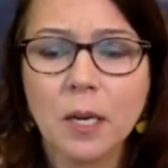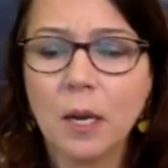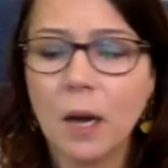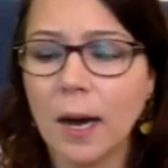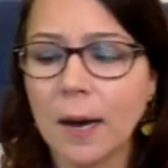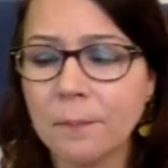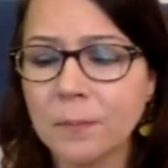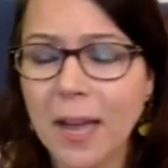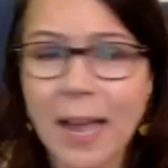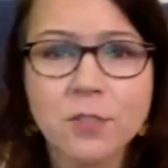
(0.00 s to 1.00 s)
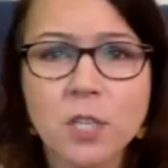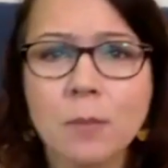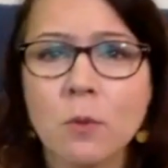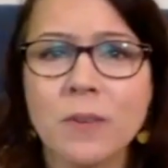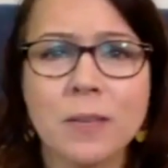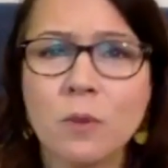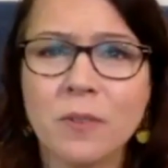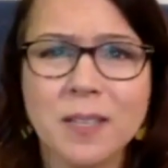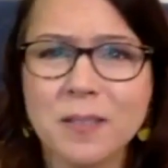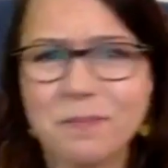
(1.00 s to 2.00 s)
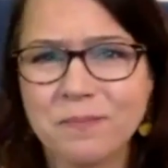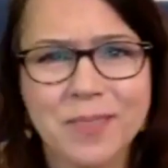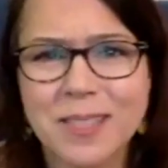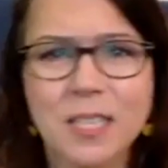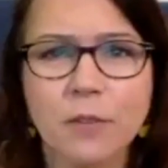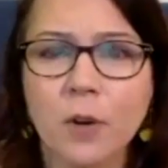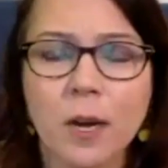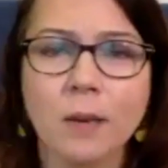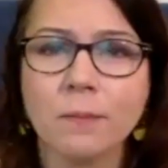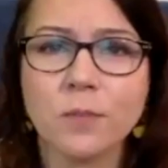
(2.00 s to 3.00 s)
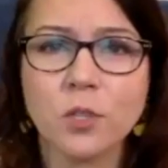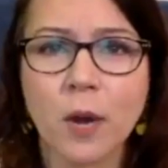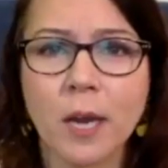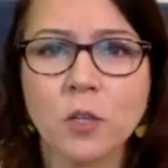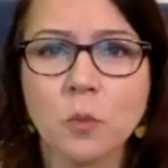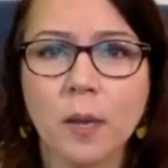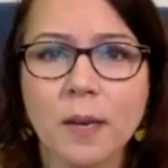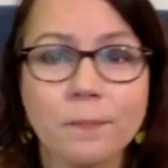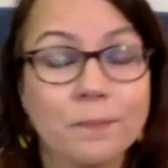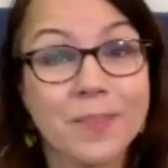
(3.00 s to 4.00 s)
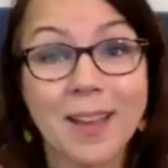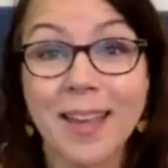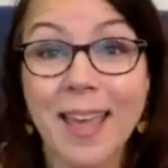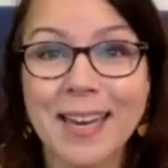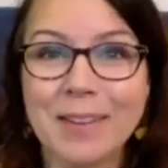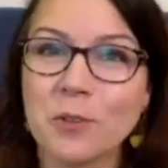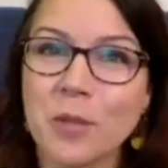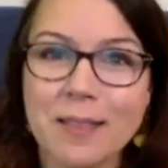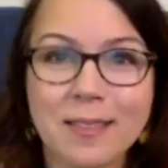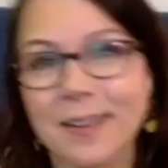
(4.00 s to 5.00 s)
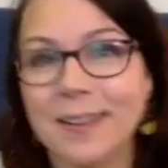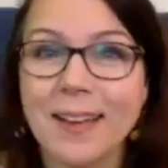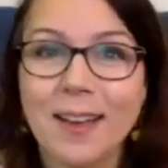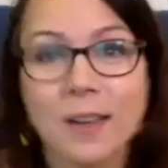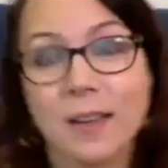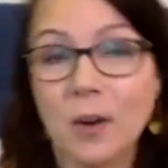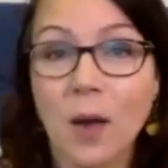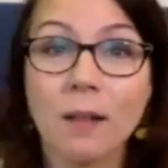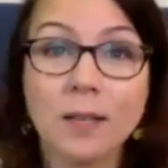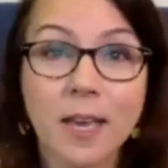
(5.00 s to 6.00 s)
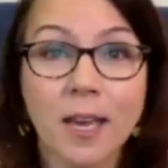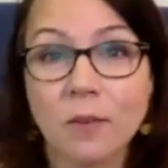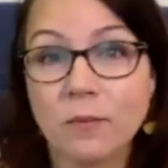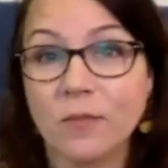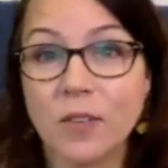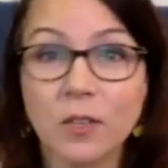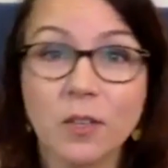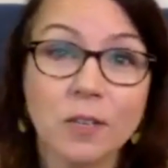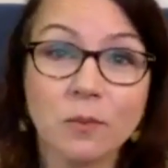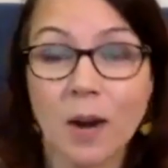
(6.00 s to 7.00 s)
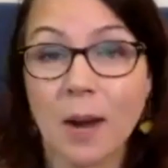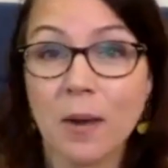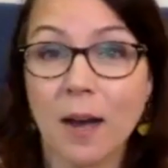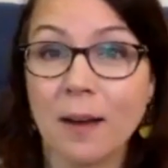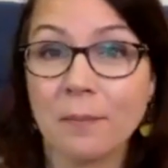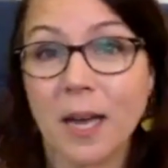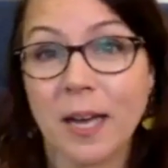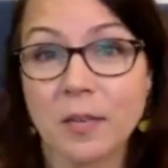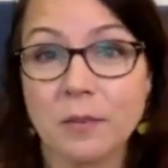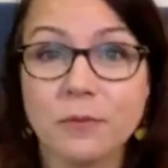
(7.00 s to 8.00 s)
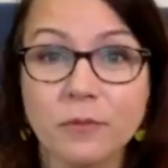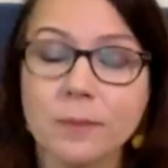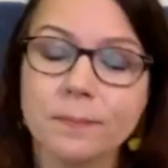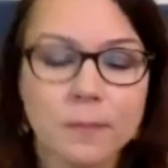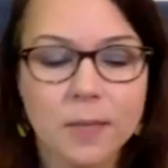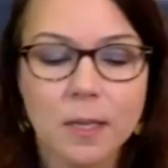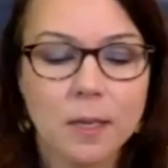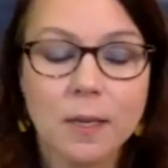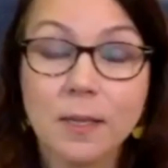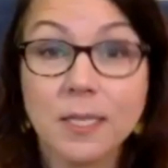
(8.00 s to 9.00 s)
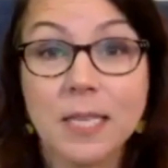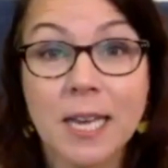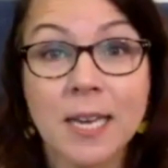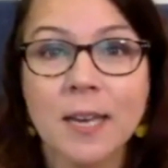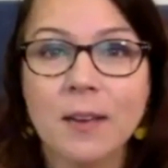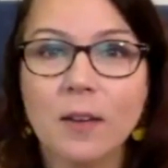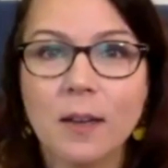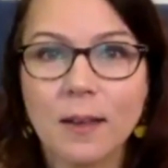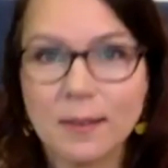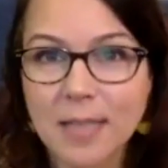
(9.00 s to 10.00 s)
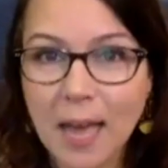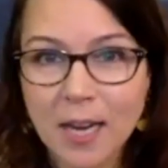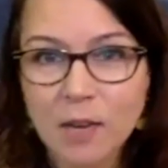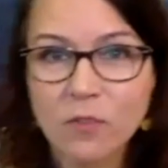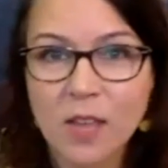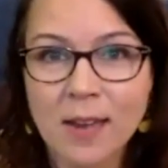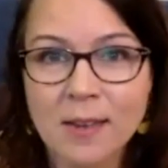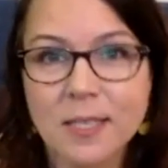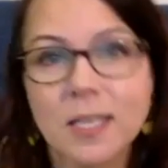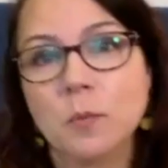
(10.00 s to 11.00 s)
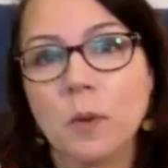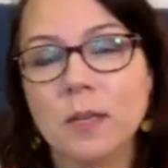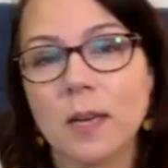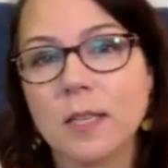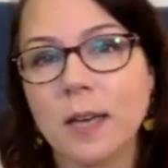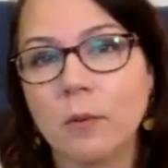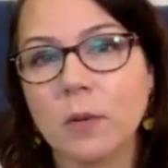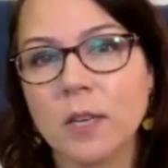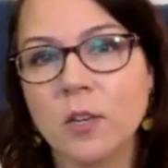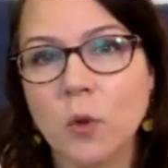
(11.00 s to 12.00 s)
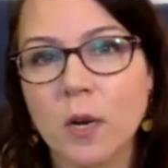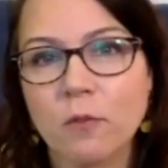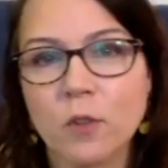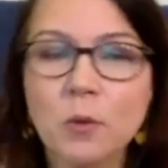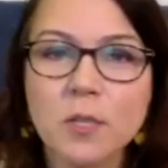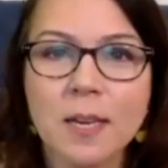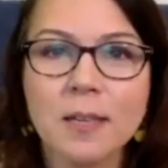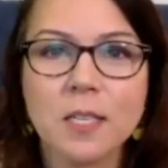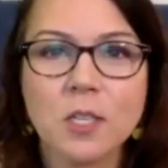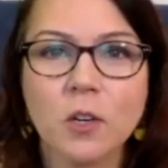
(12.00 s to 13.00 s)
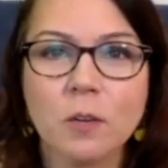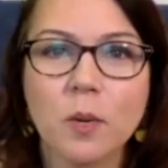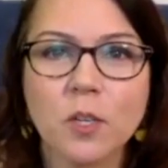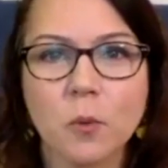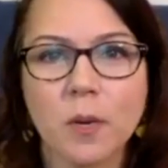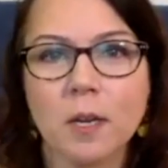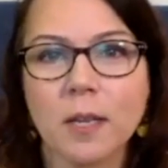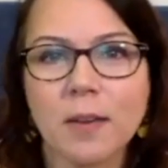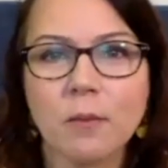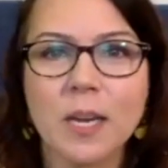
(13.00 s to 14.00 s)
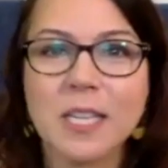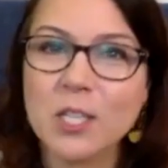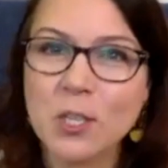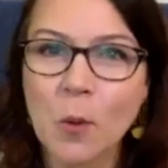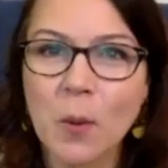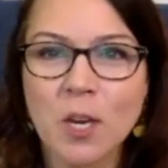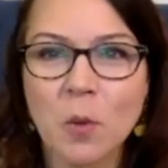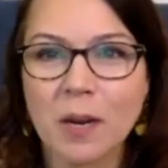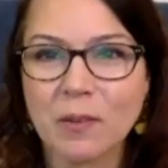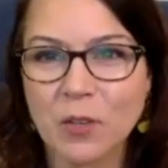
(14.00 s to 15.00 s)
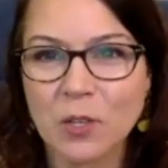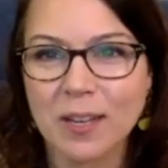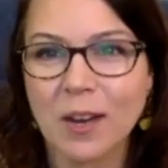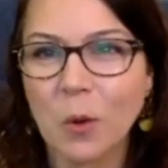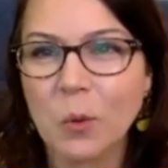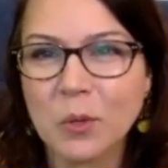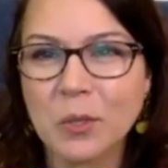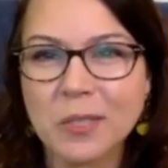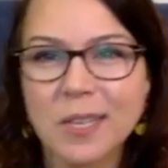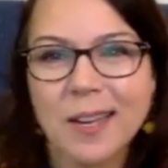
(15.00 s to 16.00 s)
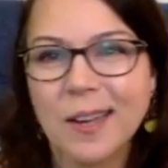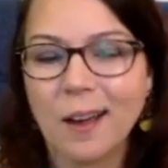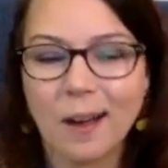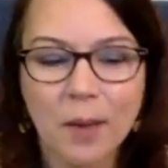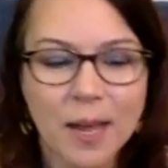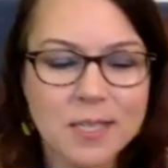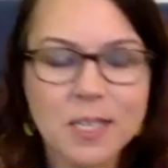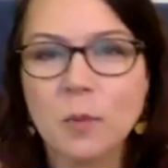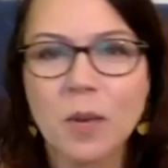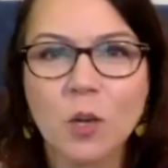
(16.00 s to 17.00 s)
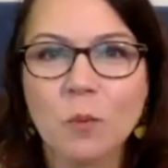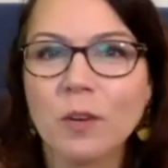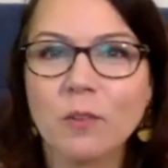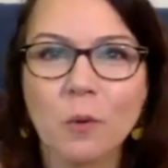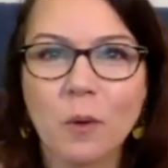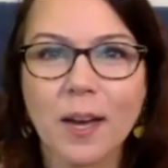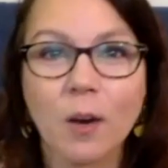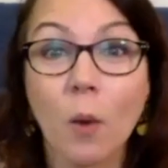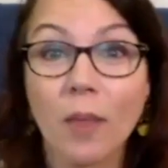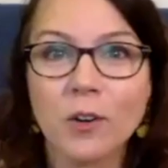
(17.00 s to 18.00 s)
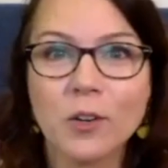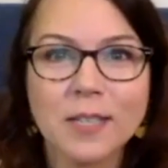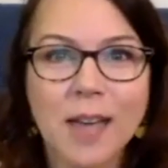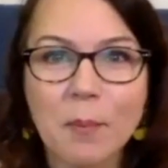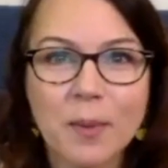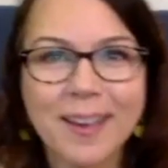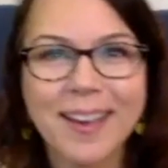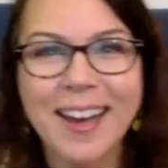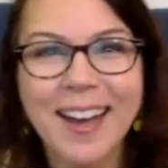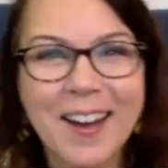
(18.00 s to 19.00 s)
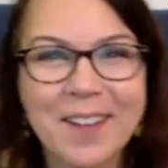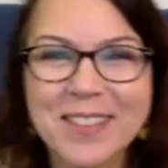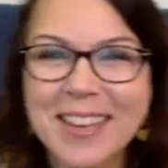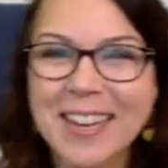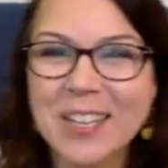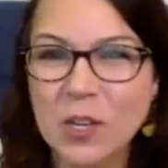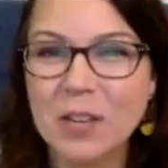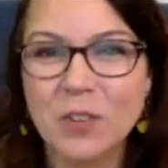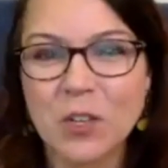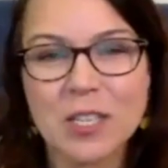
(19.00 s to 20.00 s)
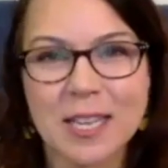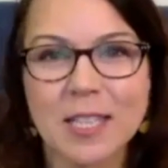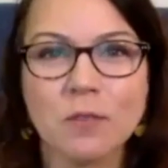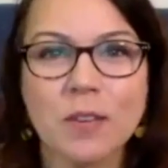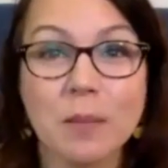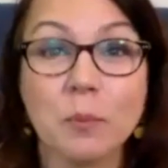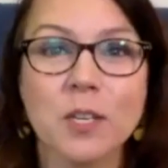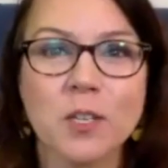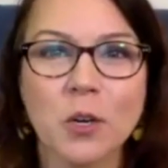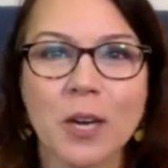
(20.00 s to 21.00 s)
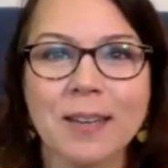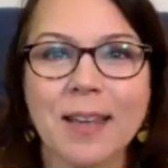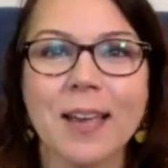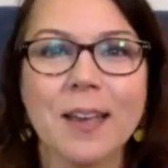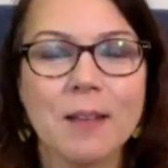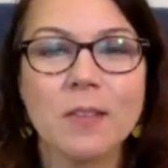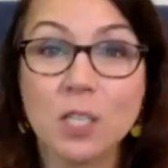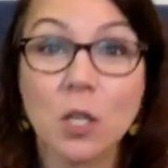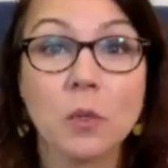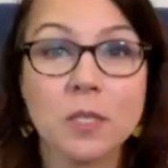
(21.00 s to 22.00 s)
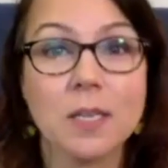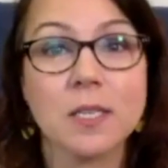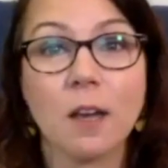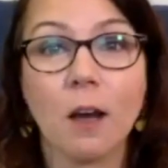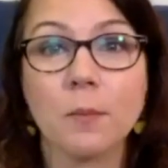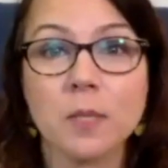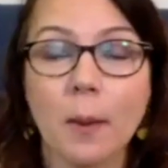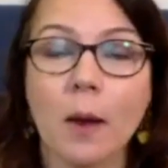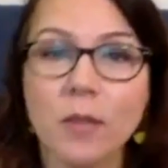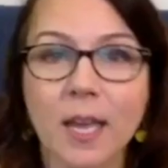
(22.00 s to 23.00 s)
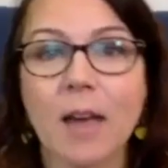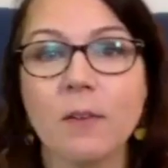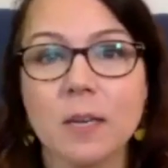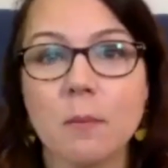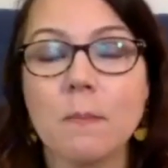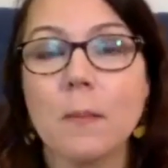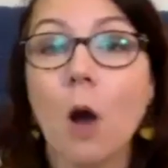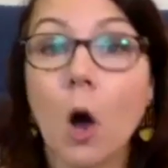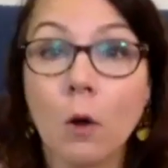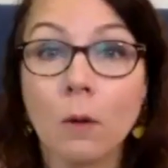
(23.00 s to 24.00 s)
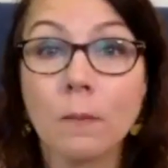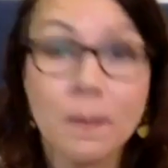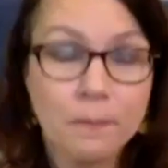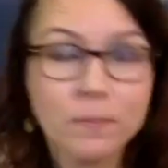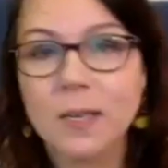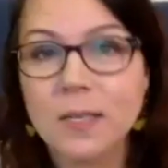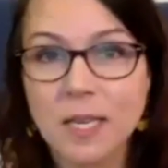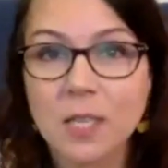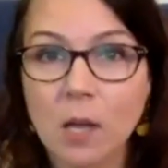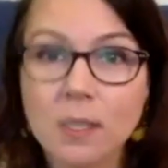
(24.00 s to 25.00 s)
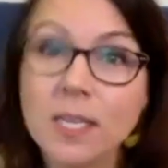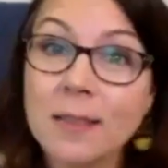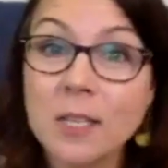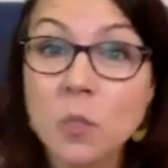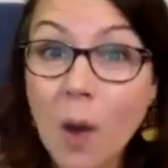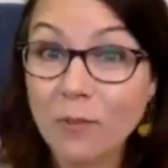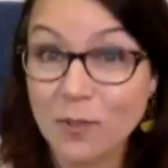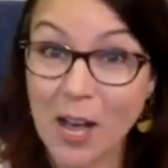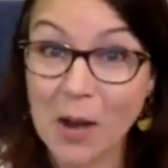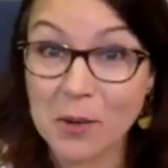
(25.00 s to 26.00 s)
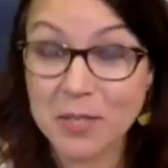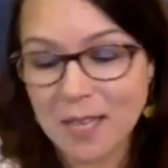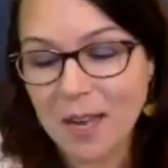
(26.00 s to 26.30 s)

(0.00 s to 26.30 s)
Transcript: Um, I have seen the movie. The movie's it's different and strange, but again, if you like the you know holiday feel good rom com kind of teen side of things. This book does it. I really enjoyed it for those things. It's a good book to read like when it's snowy and you want to feel the cold. Um, I guess this would be a good book for like a weather topic because um, you can feel the sense of like the blizzard and like this closeness that comes about like having to all seek solace in this waffle house.